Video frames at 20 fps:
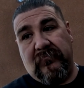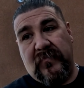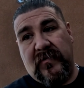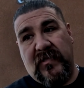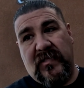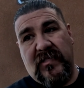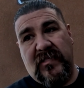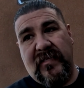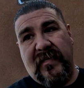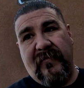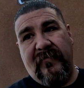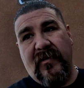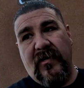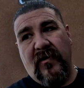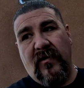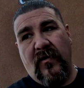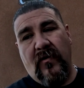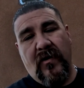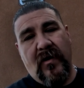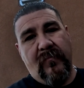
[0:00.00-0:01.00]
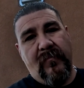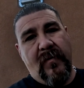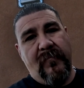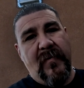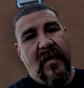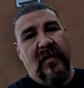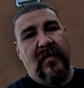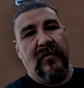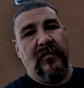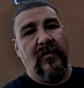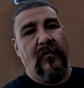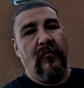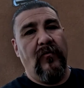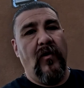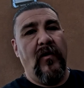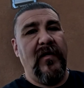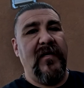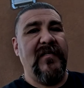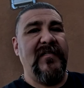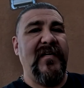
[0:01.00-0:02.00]
just leave it alone. I may make a little
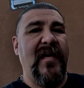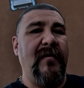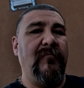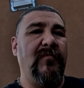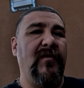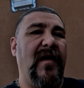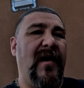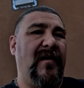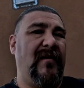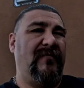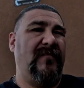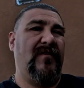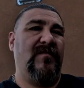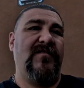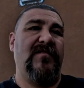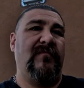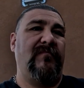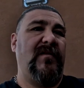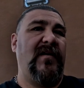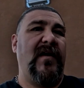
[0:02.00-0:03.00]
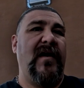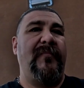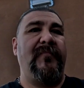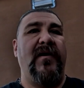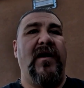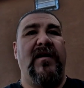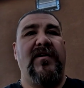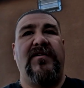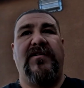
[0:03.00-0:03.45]
rolling table out of it or something. I'm not